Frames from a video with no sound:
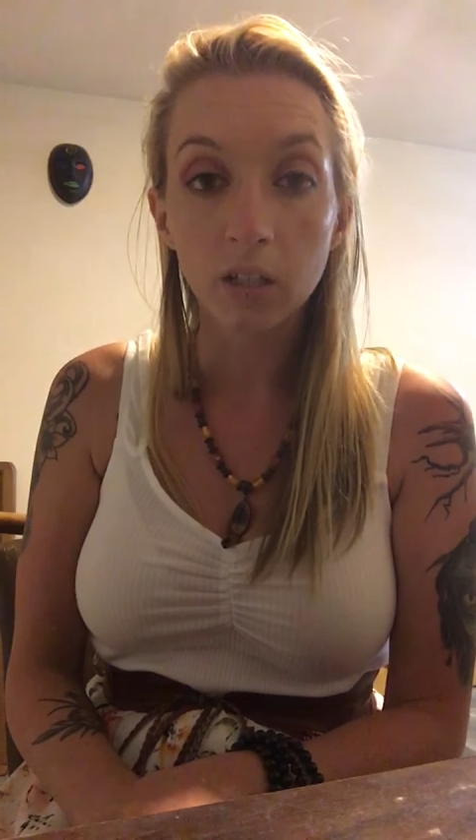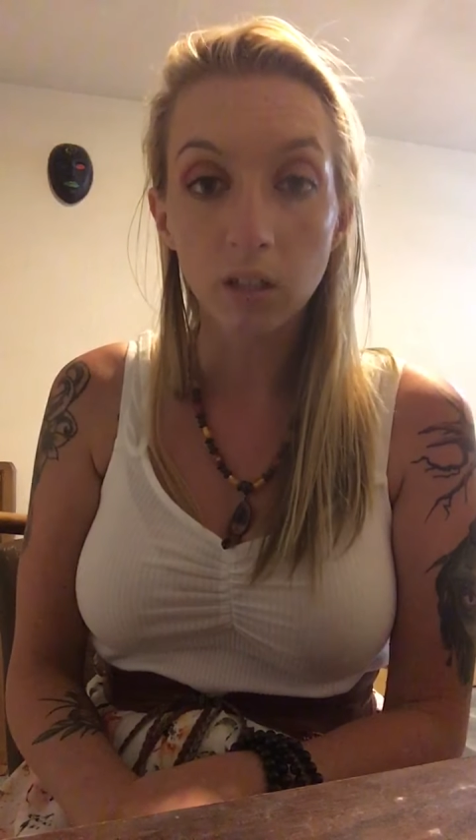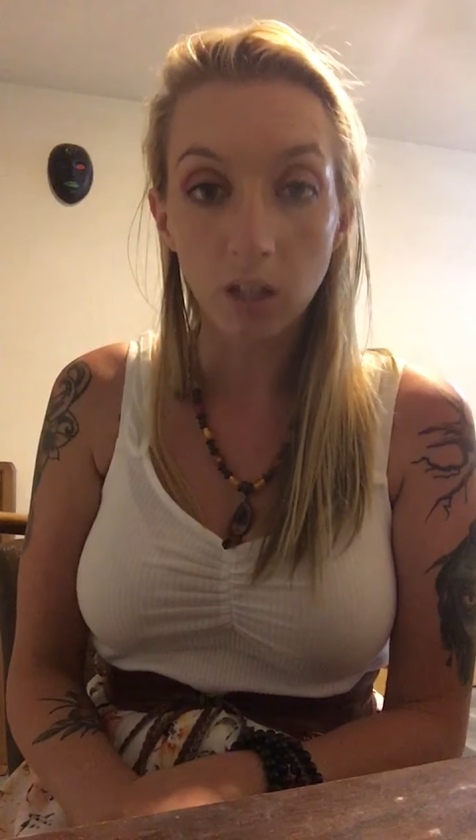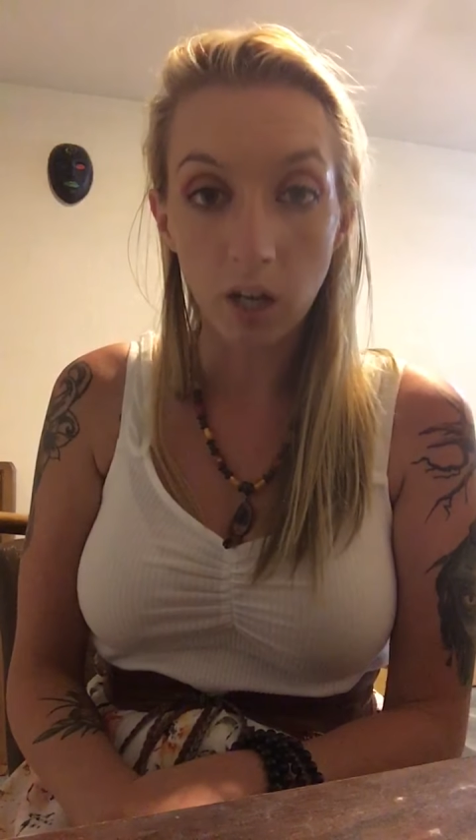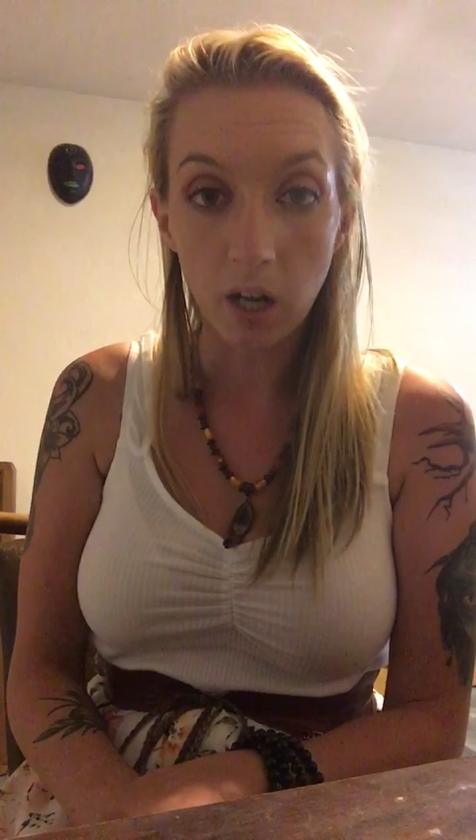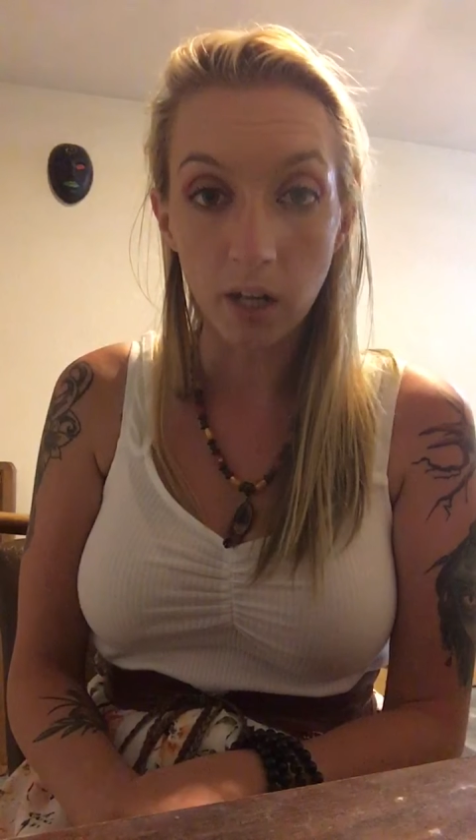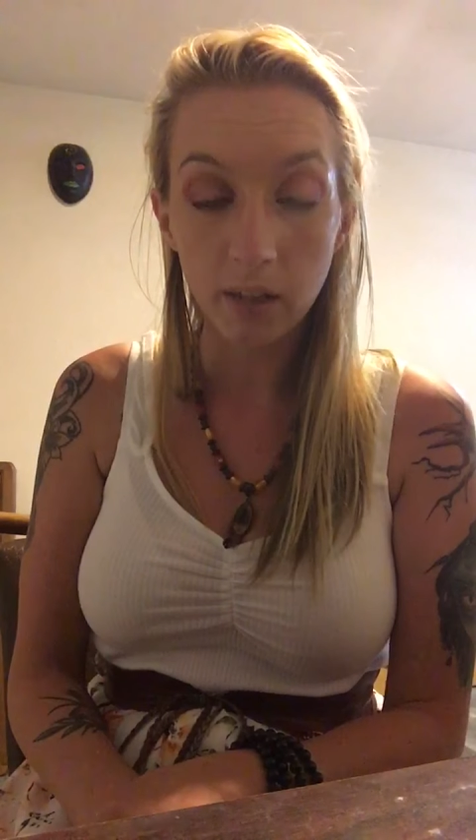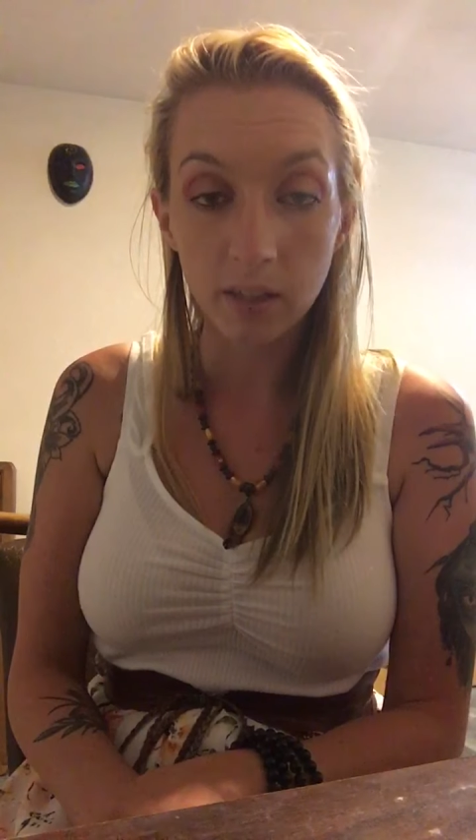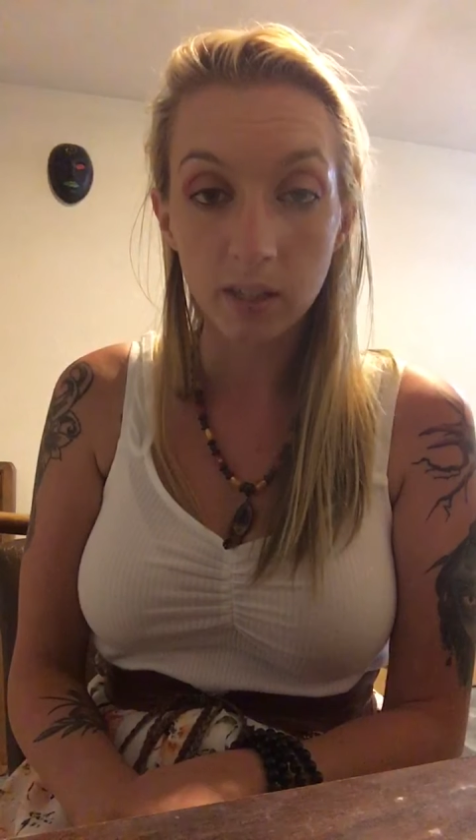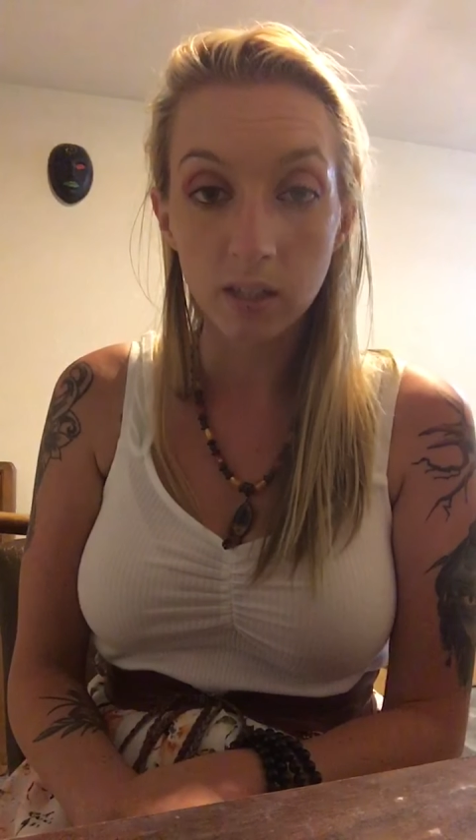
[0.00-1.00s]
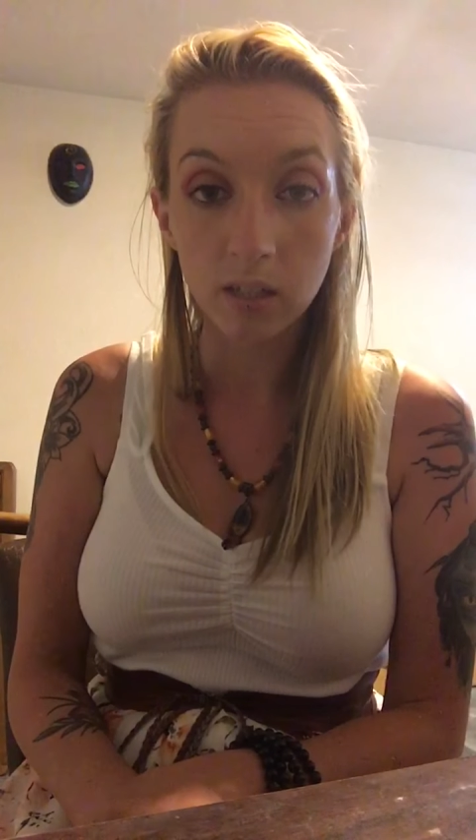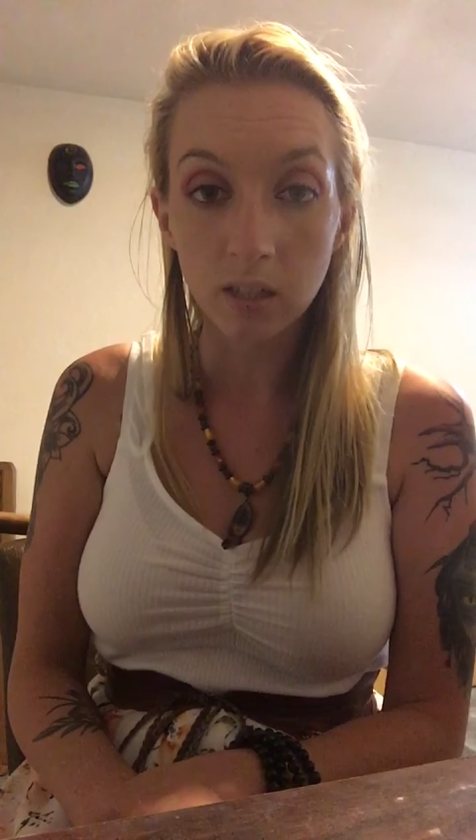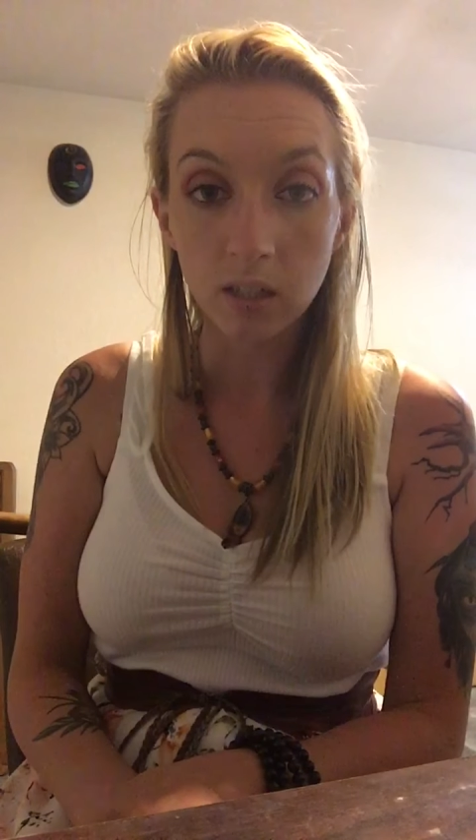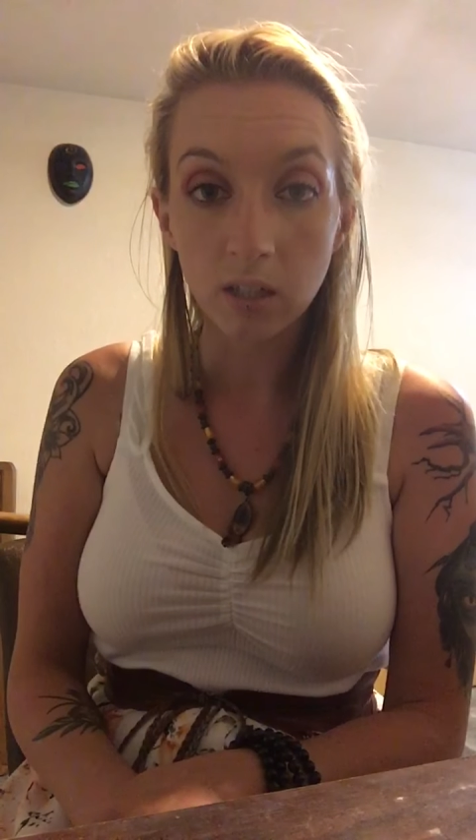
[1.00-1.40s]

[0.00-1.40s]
cloths,